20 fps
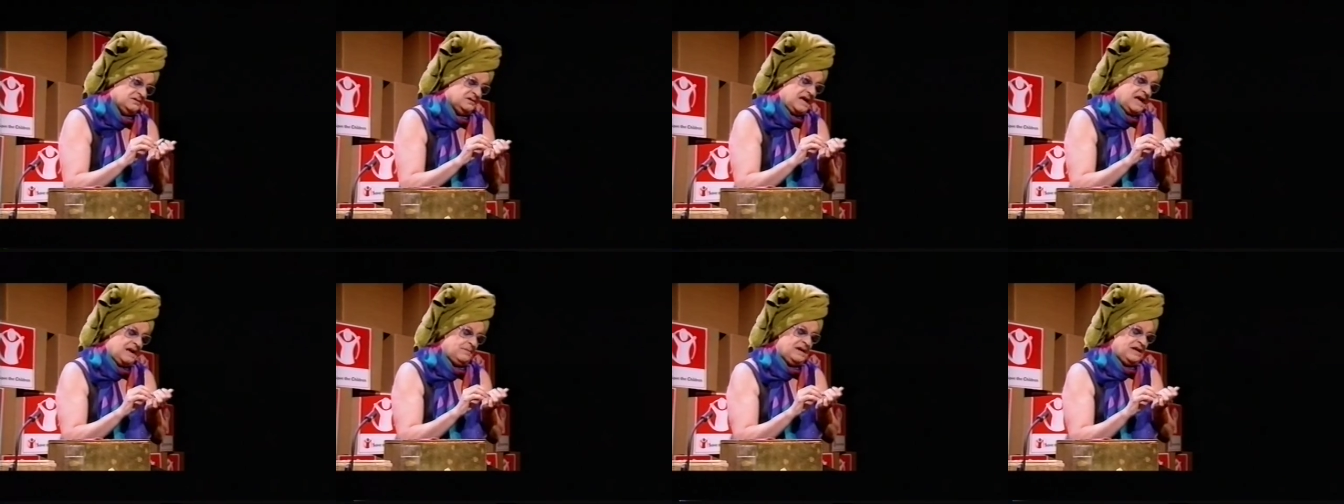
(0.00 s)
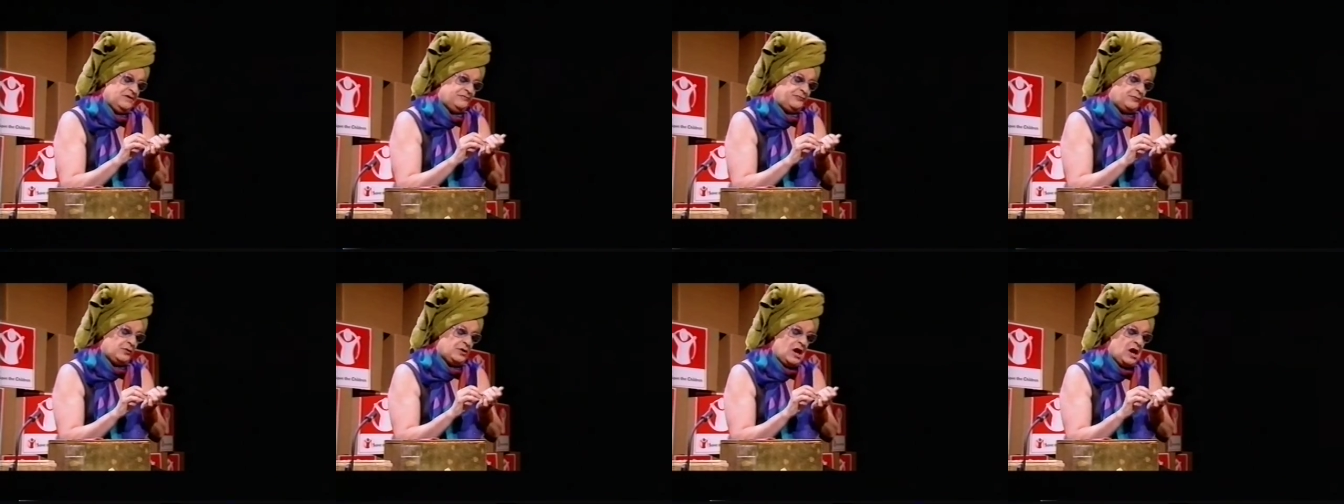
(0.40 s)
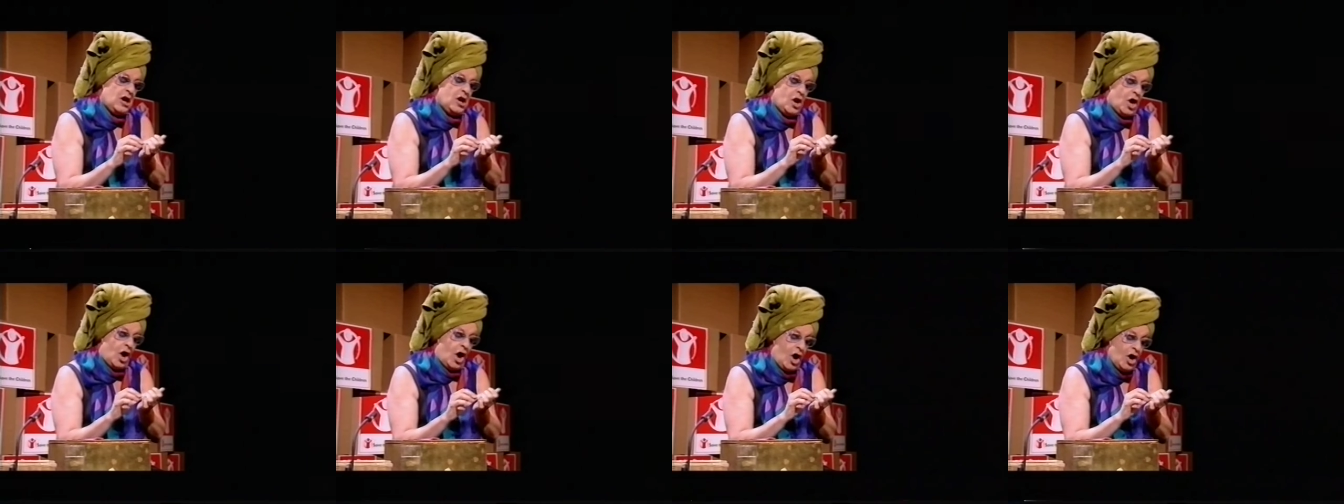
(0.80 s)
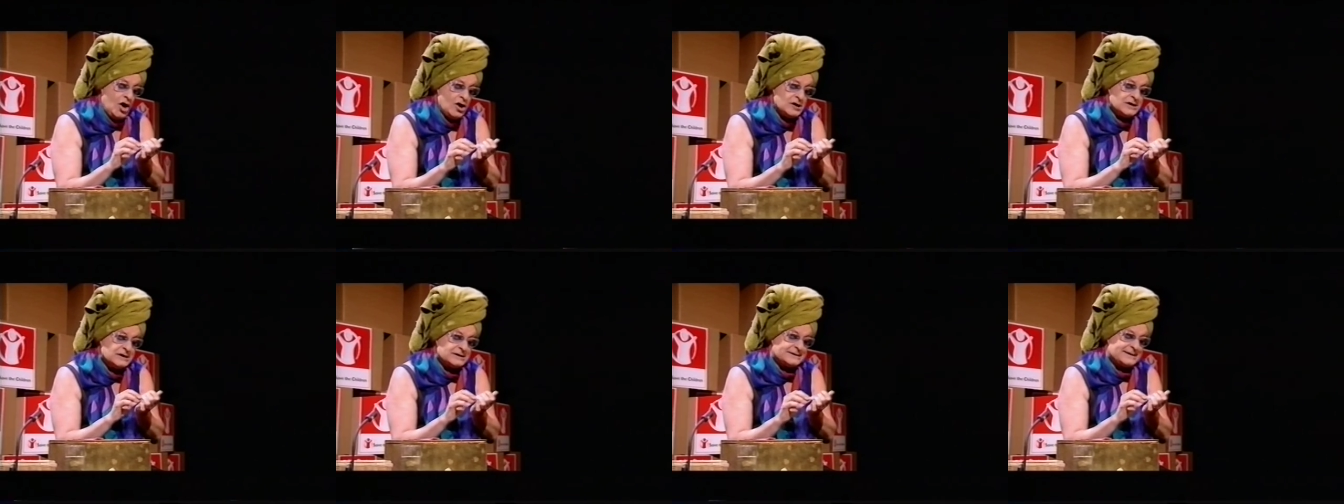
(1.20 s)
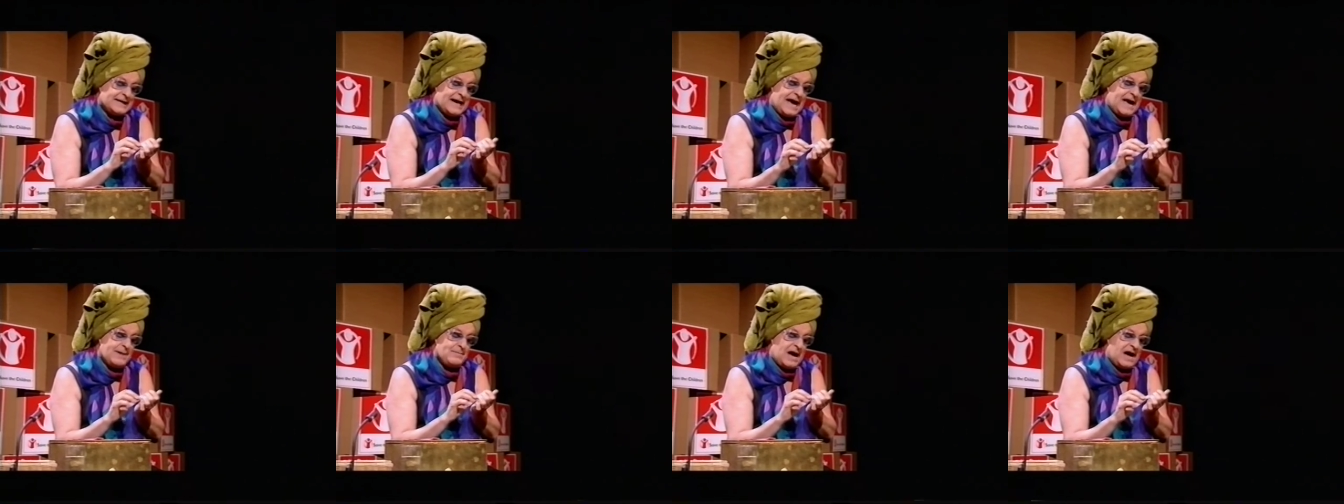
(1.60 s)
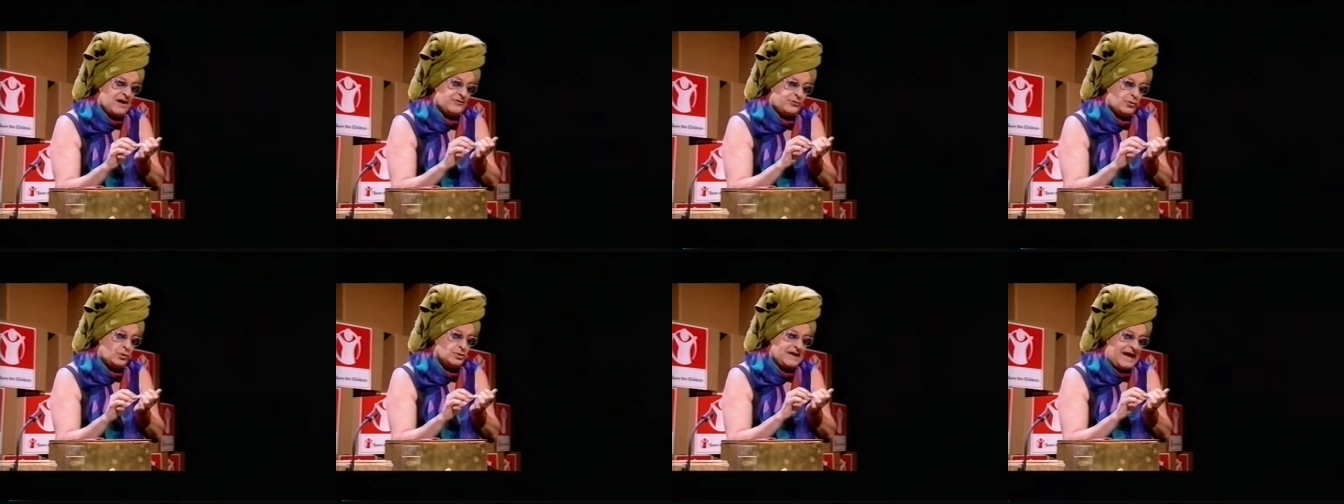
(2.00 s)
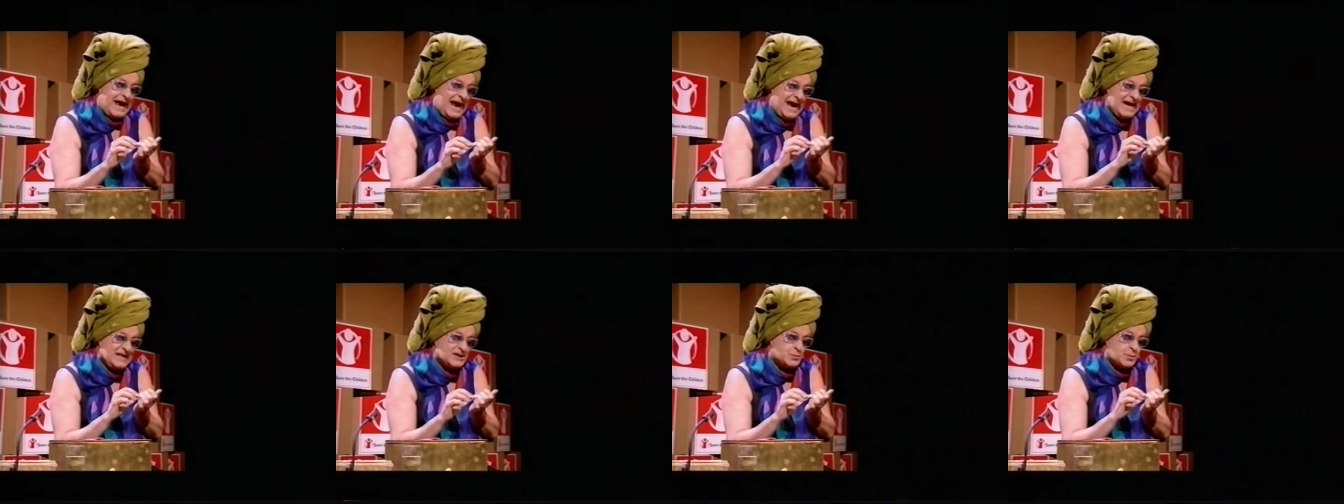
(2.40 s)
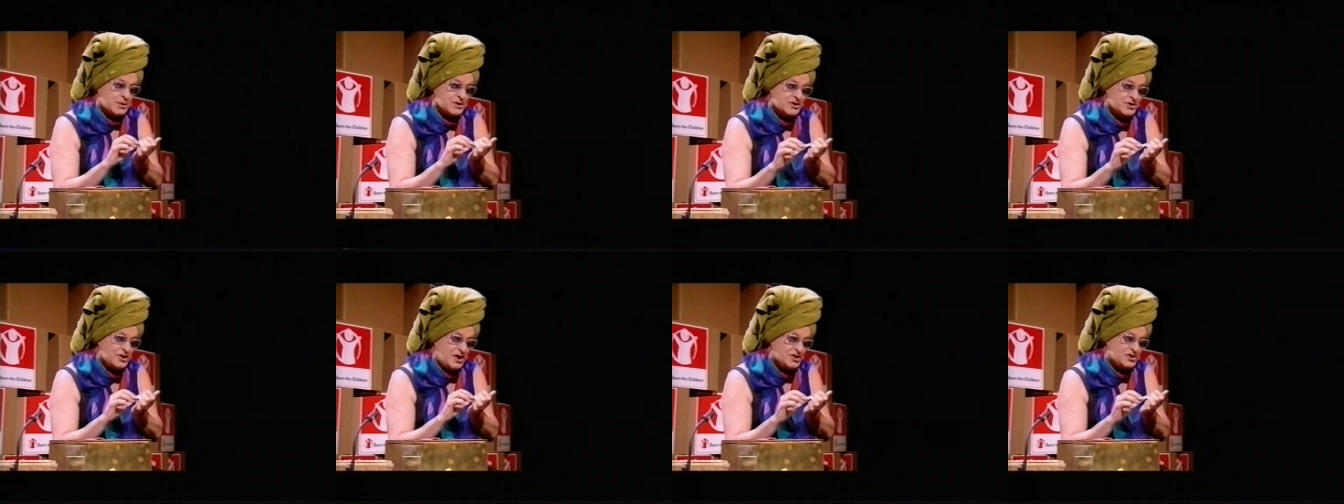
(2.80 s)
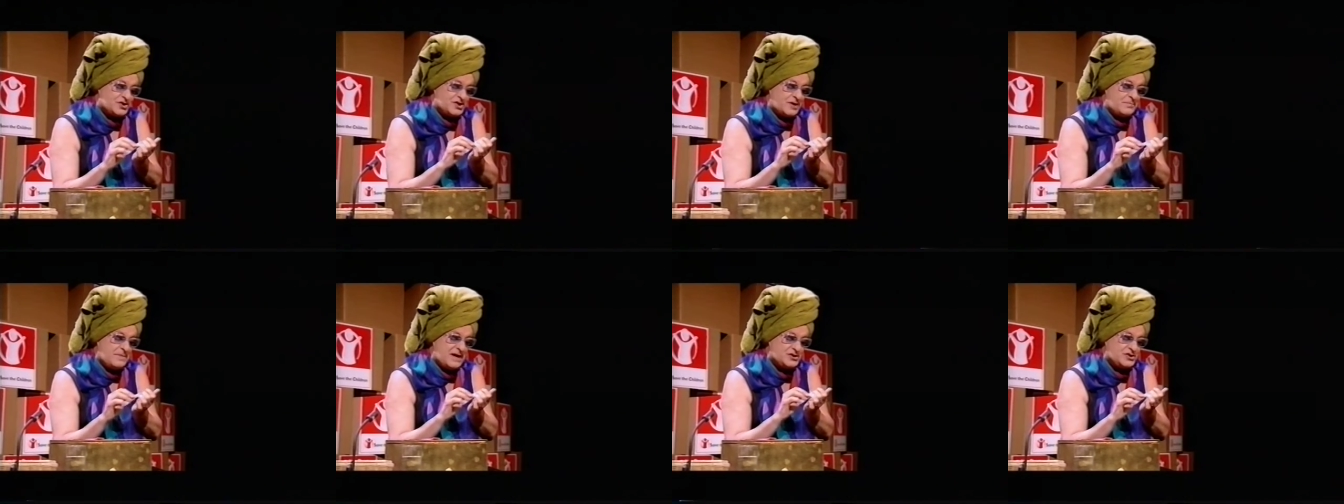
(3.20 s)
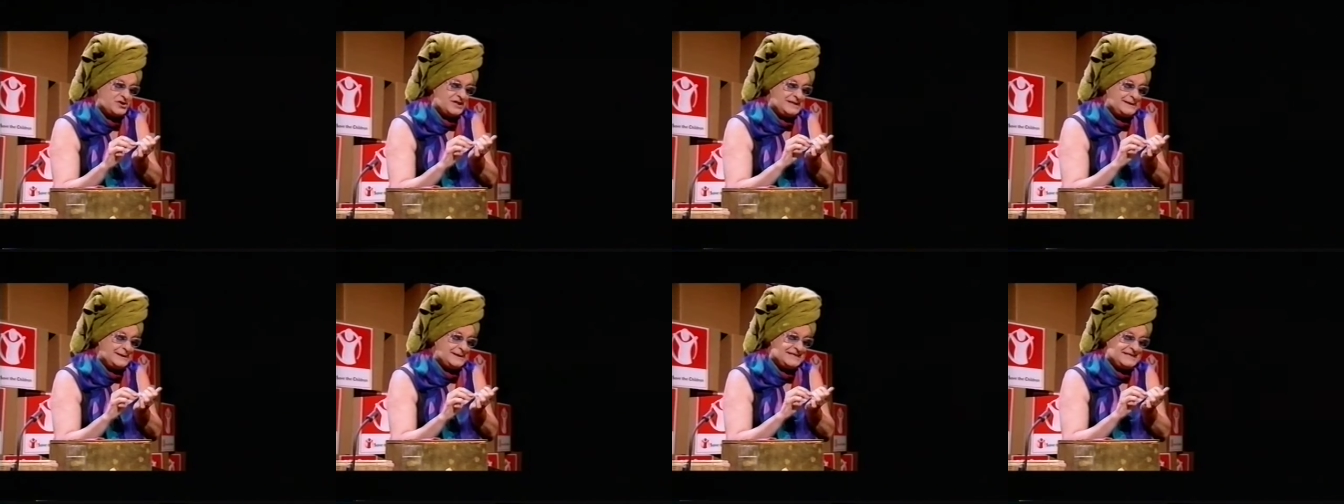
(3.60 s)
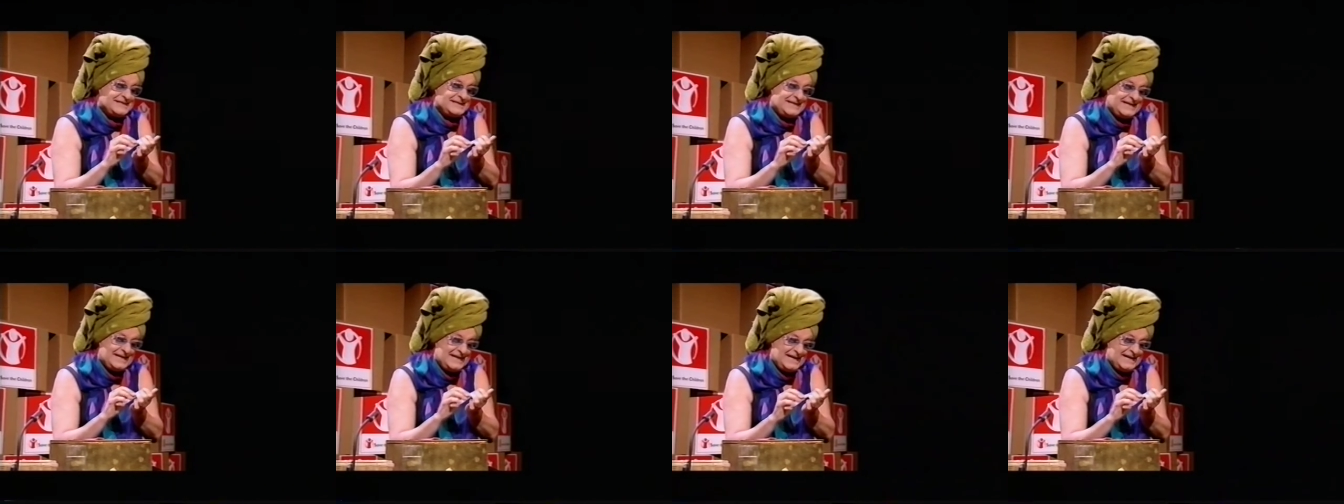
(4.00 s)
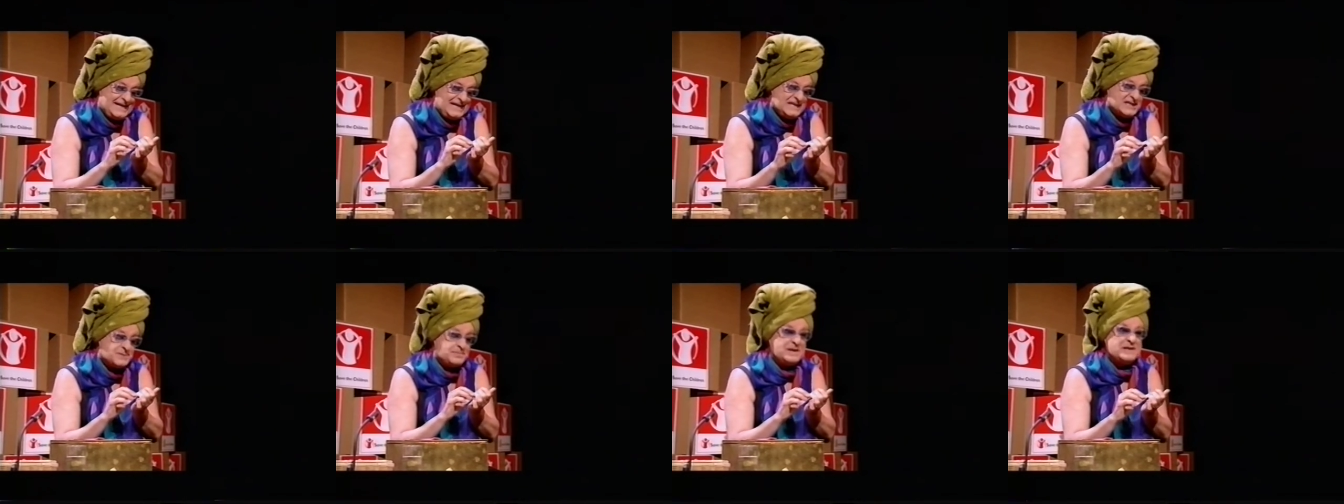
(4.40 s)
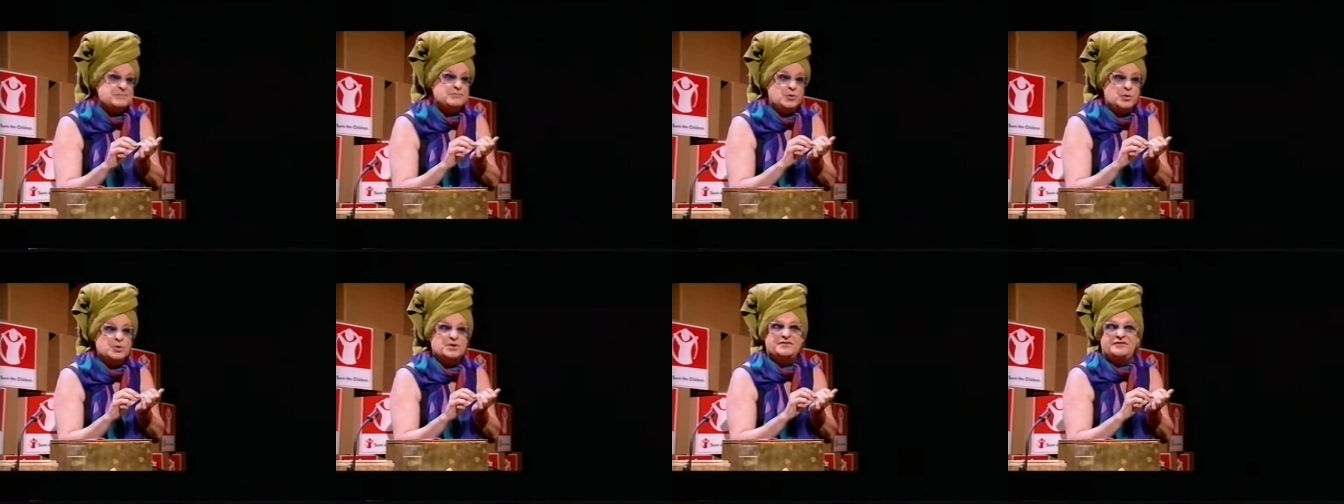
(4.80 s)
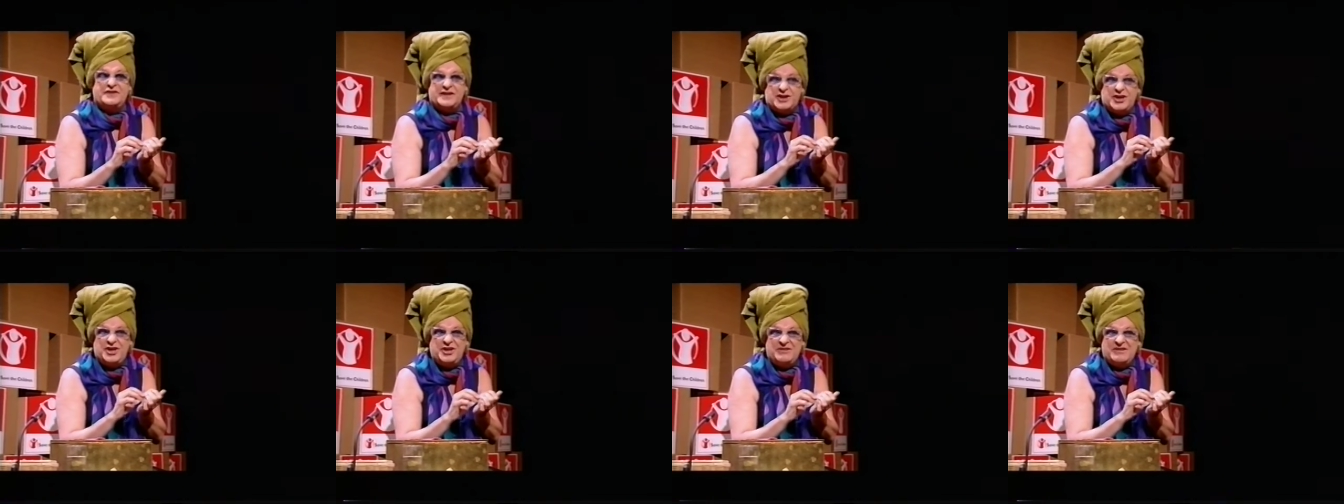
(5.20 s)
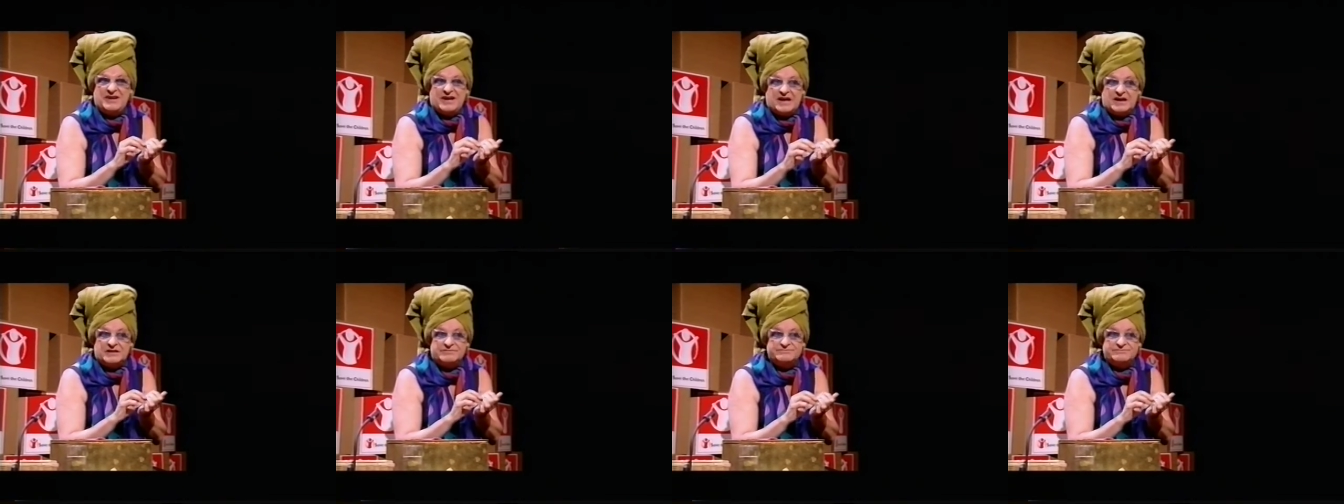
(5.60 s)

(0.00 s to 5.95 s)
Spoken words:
I mean, for a long time, I thought AIDS was not so much a disease, but more of a cure.